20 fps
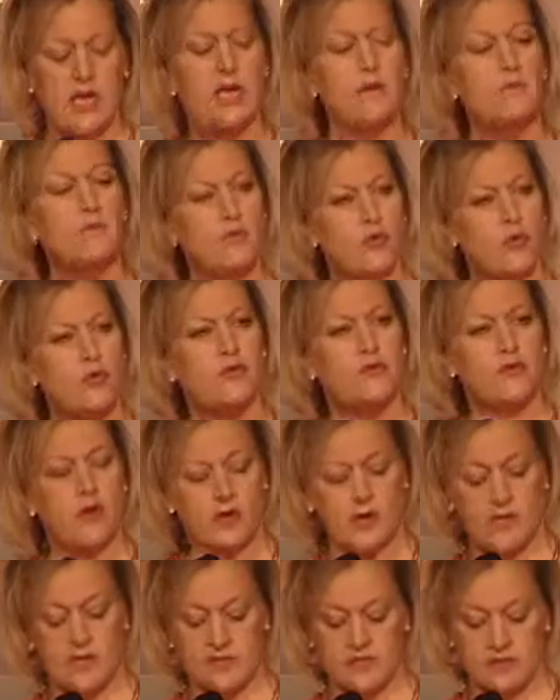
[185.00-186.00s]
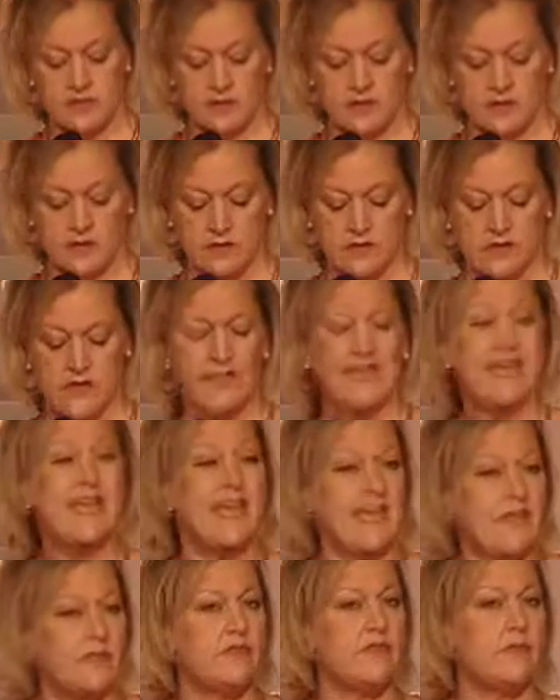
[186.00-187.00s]
improved on it, and
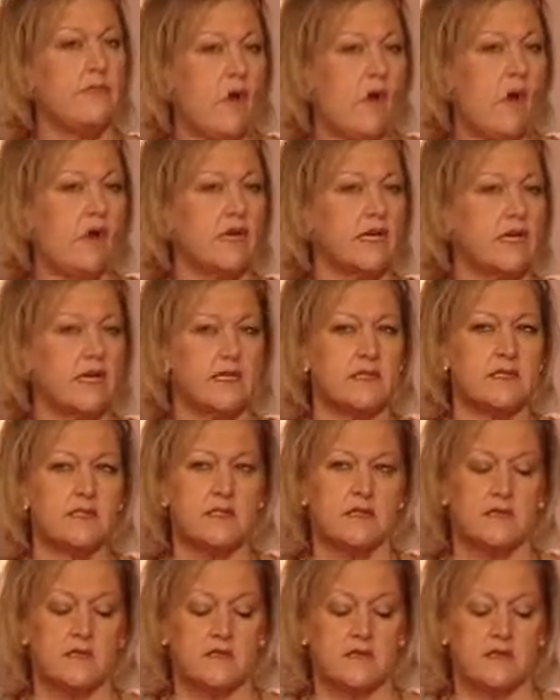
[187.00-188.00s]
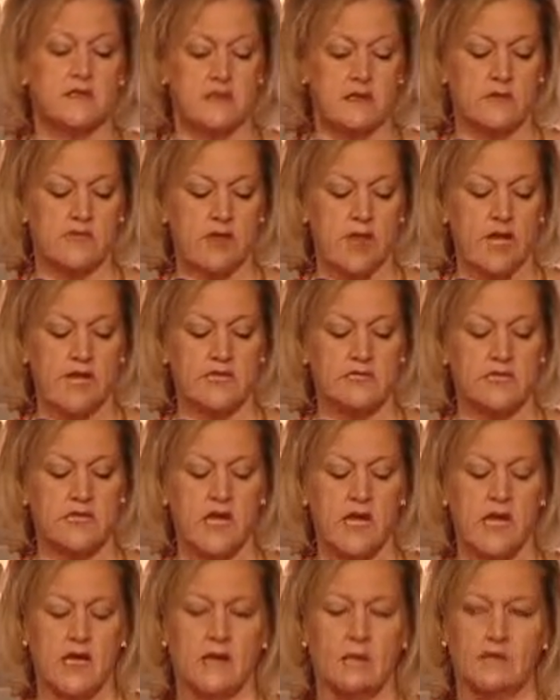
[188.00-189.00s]
hit the market at the right
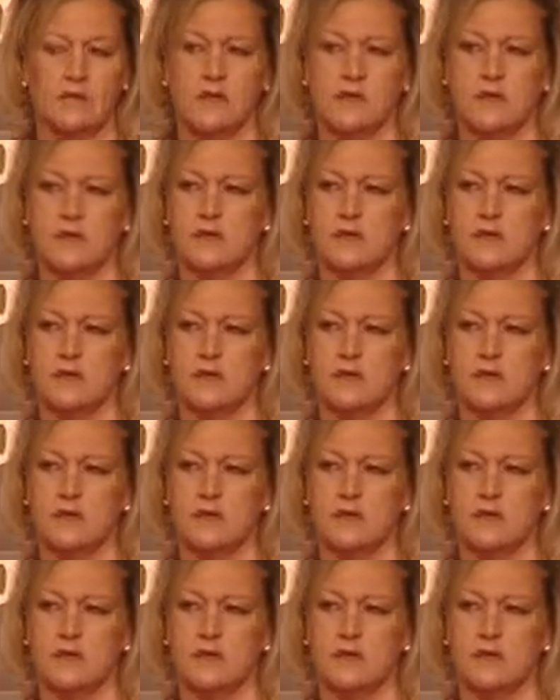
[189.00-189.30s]
time.